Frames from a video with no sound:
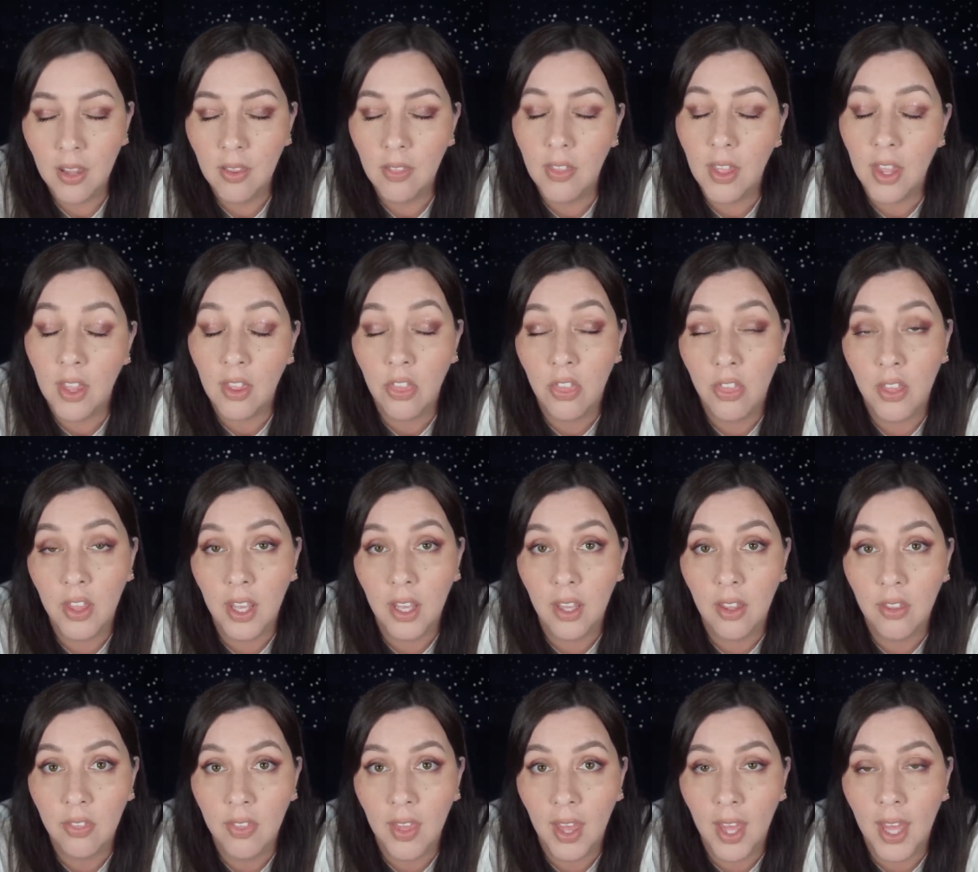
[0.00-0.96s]
They
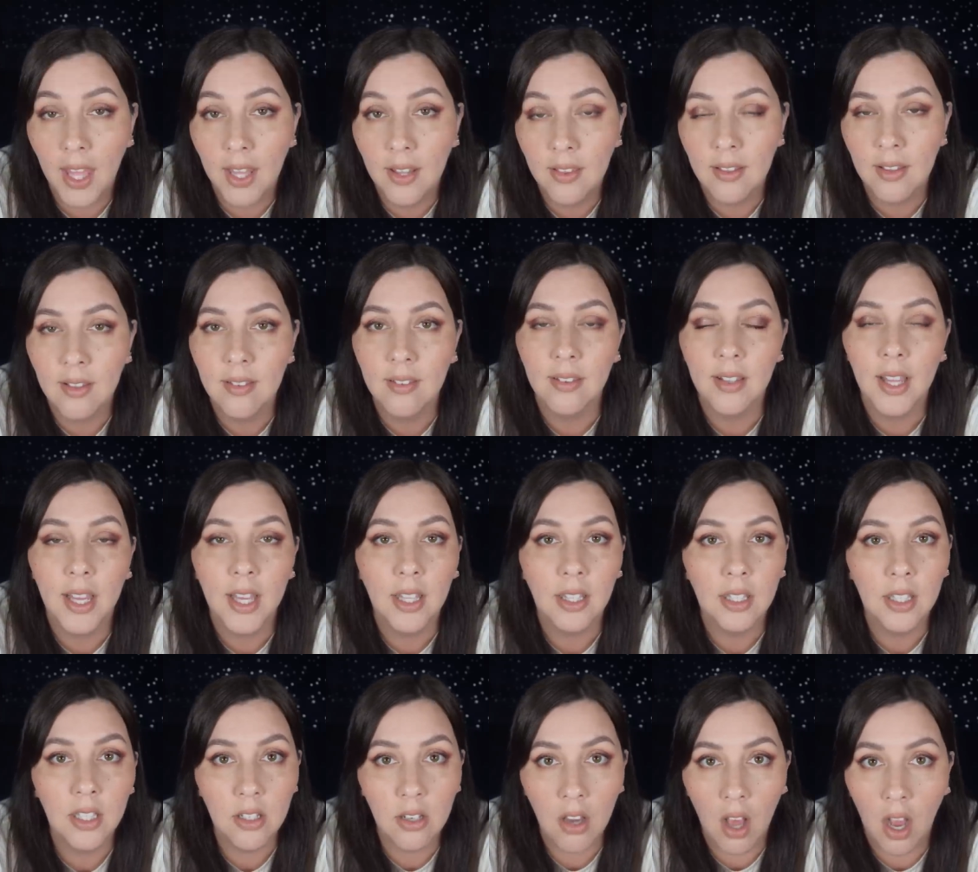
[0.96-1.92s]
think that this
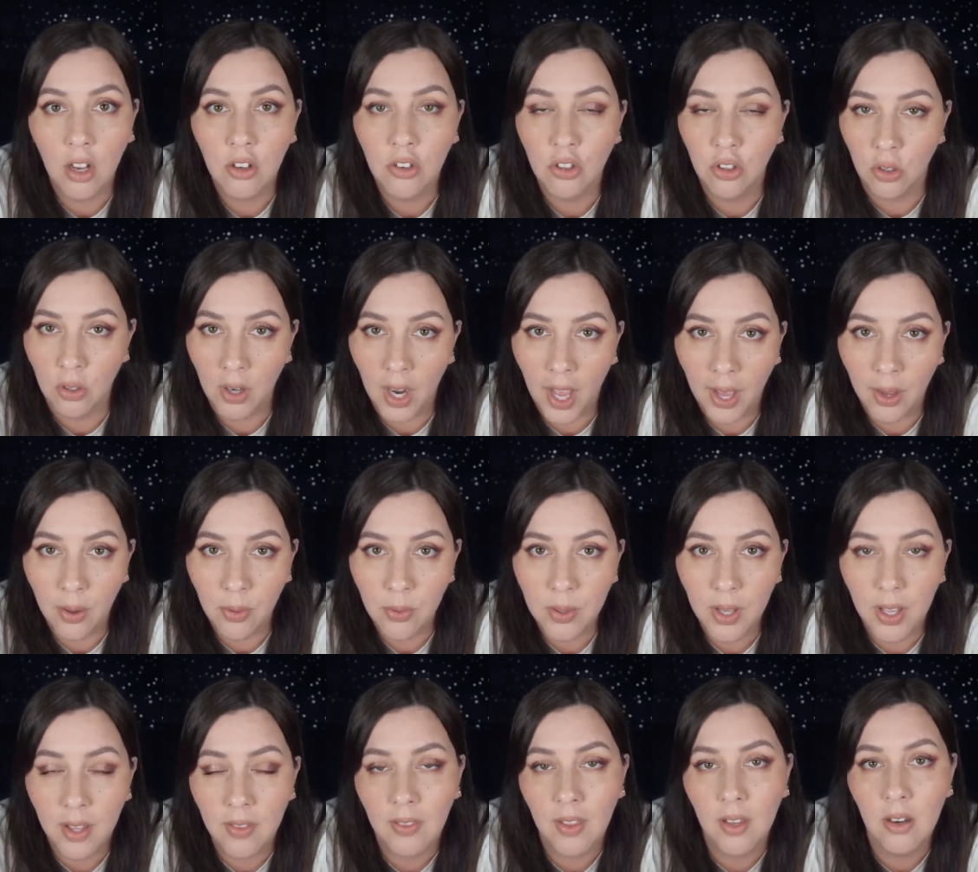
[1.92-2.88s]
likely knocked her
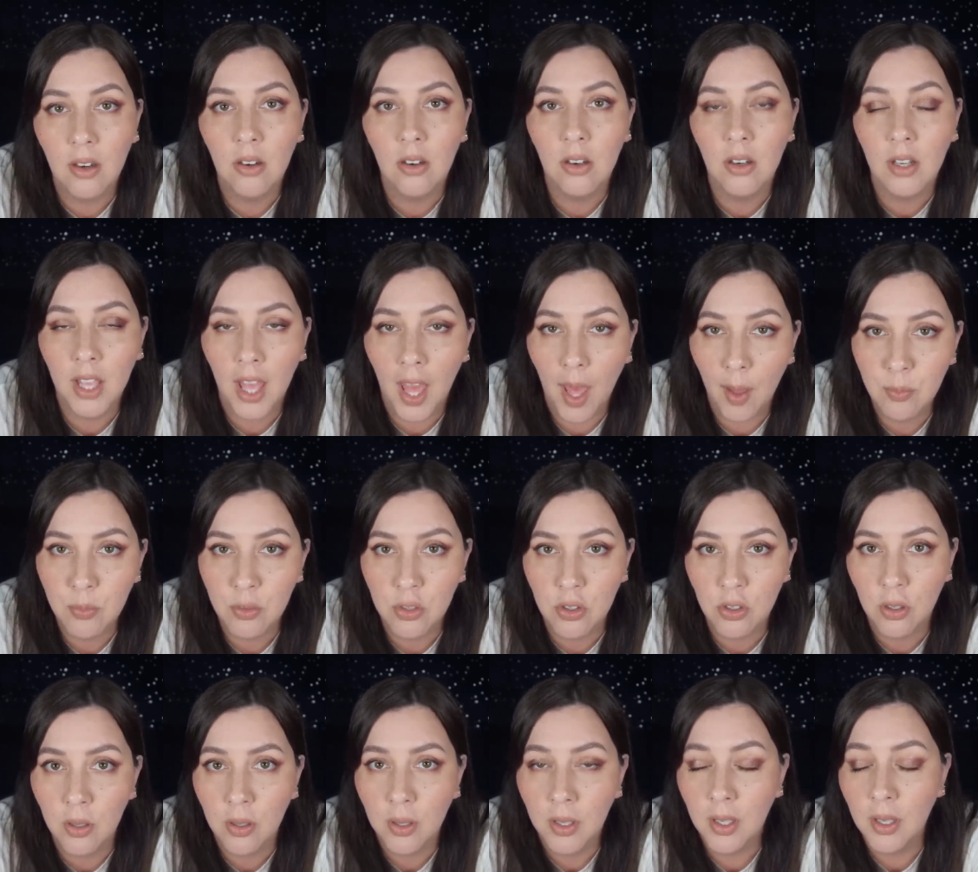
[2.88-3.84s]
out. And then her
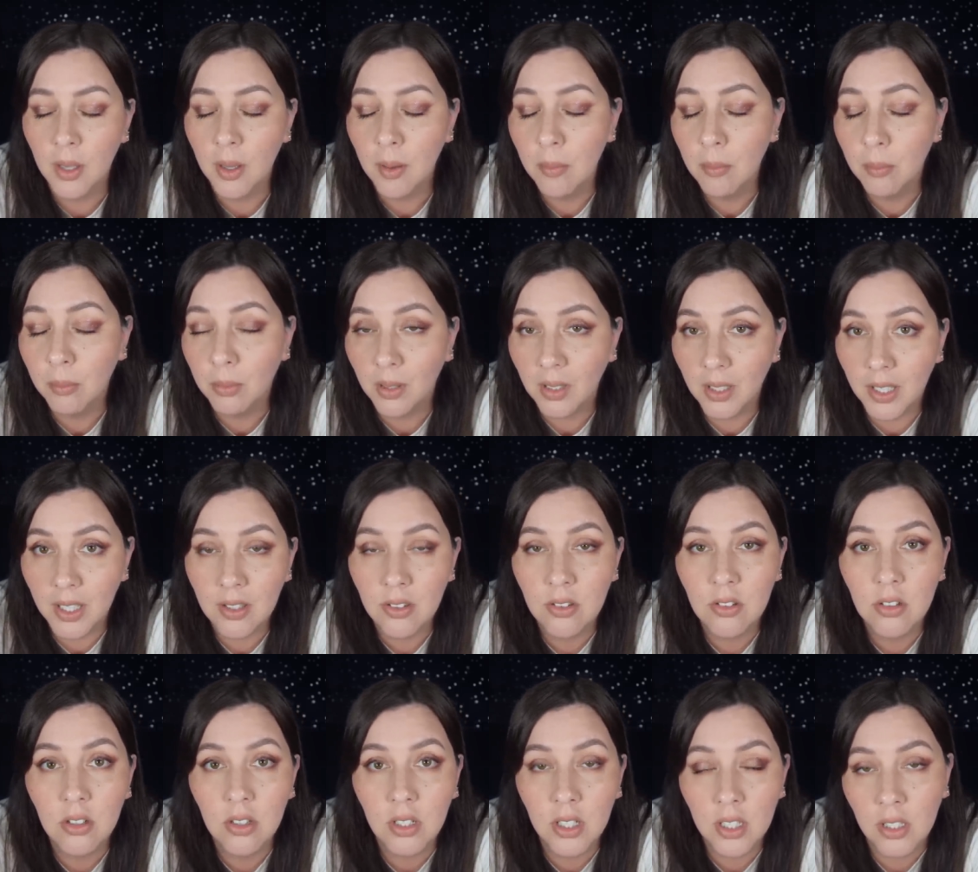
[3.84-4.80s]
captor
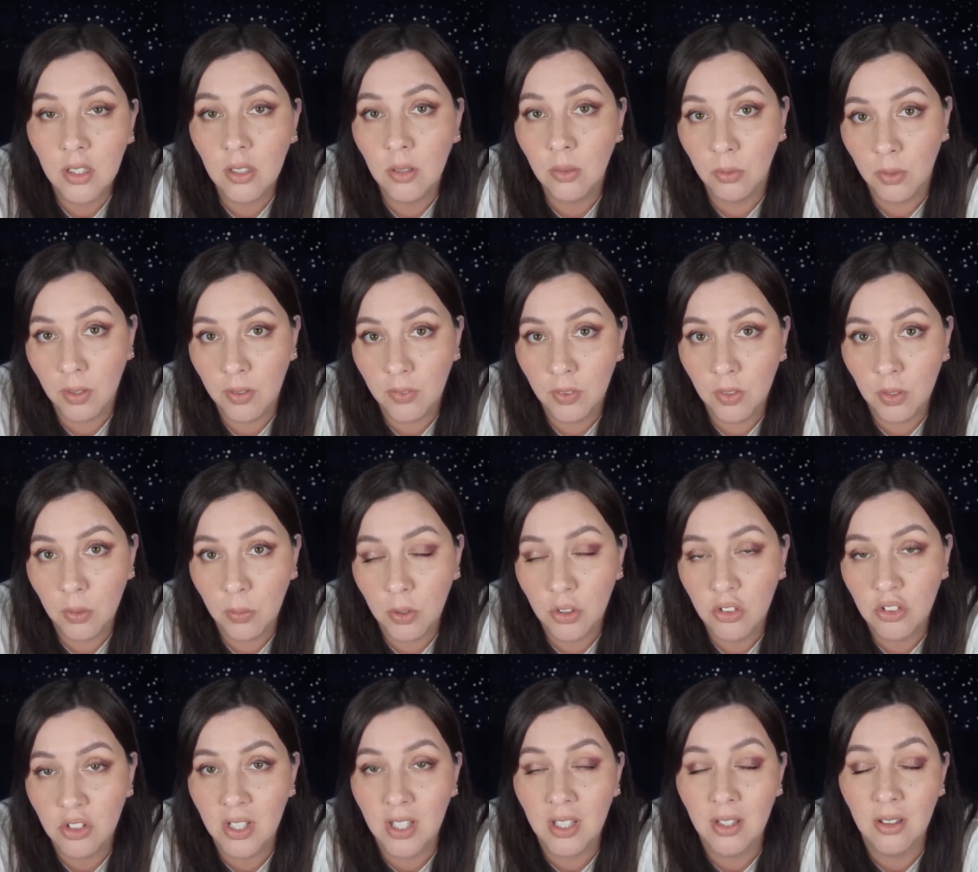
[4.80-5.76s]
placed her in the river where
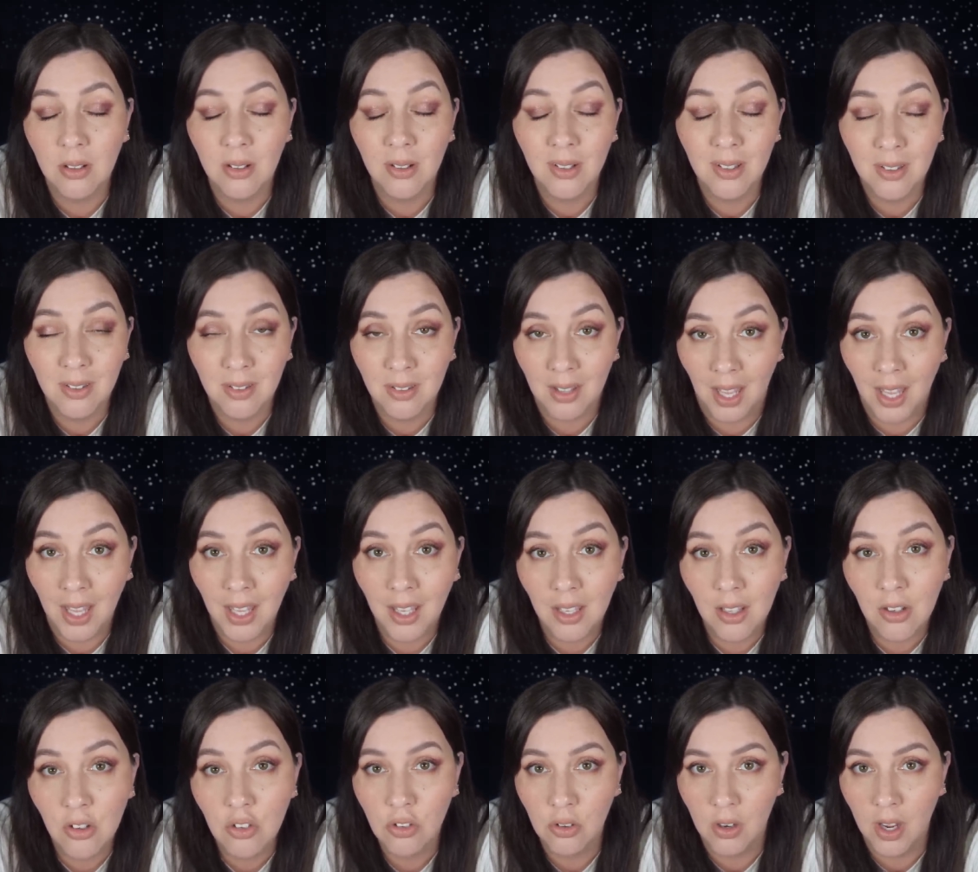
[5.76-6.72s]
she either sank
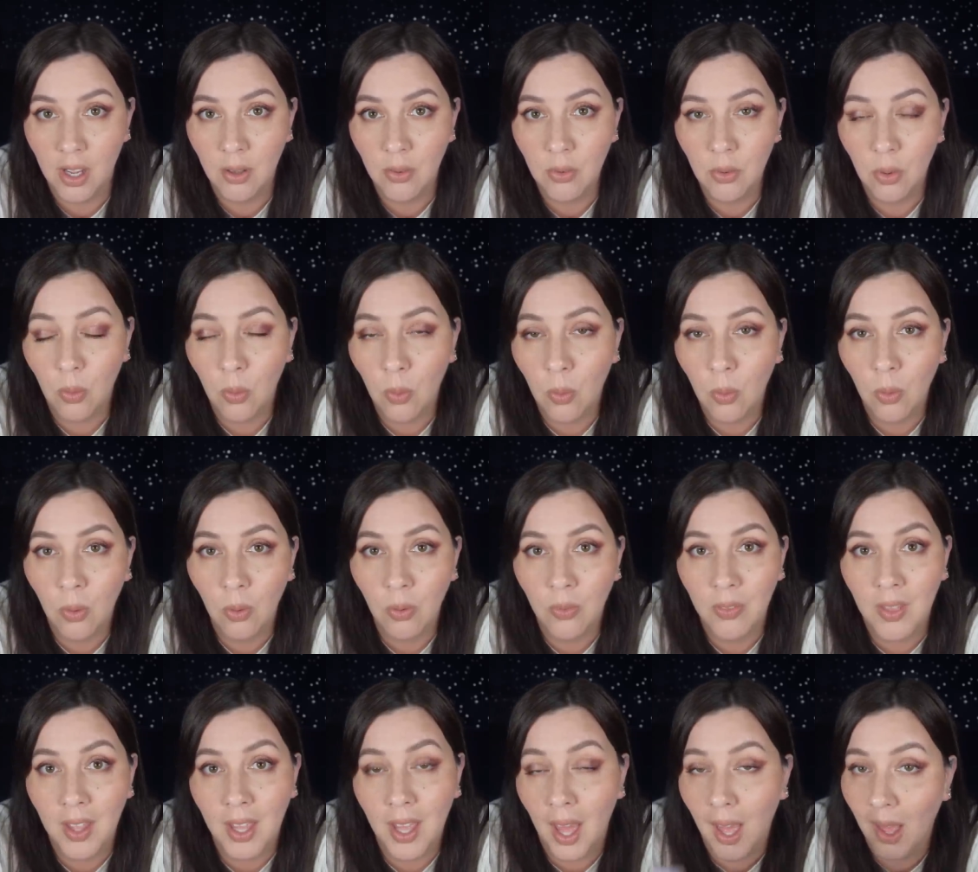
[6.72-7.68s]
and drowned, or
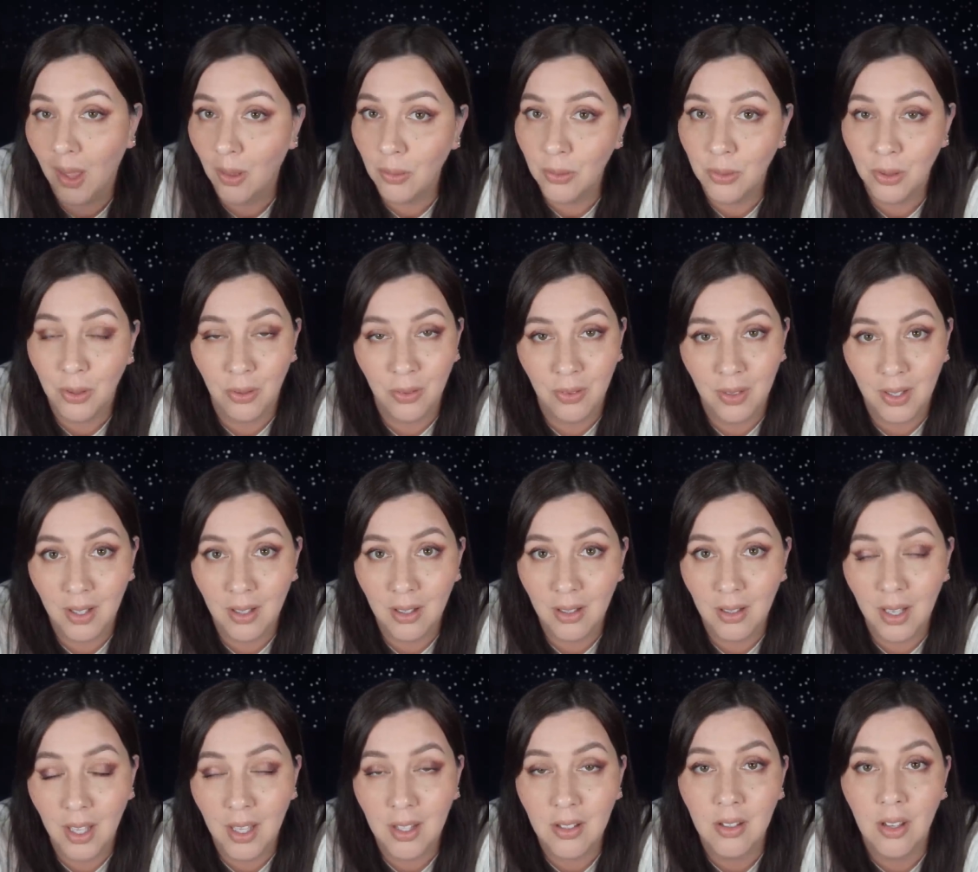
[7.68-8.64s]
they held her
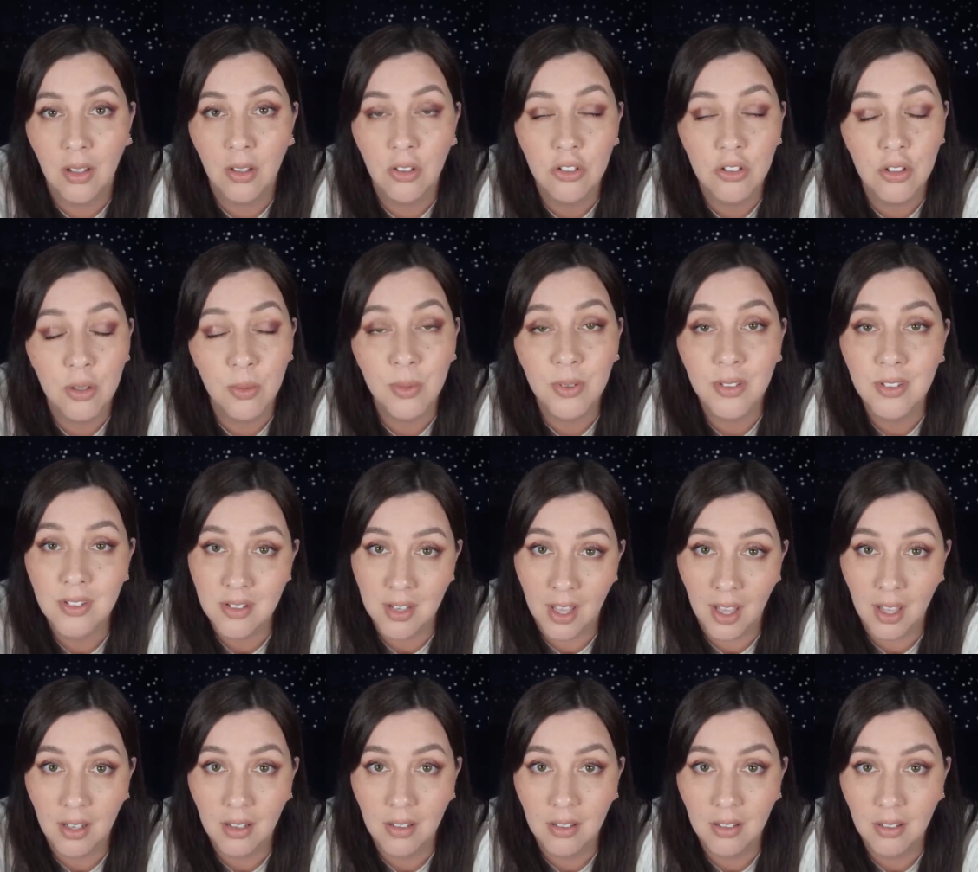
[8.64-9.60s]
there until she was
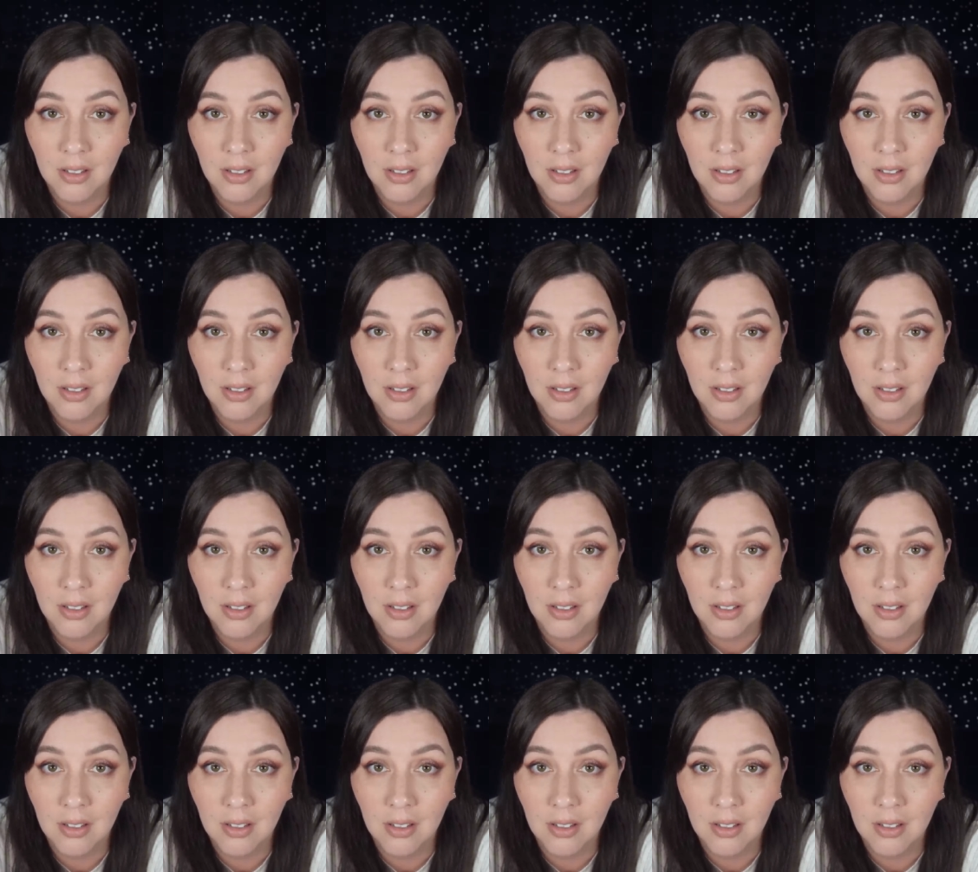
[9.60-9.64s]
dead.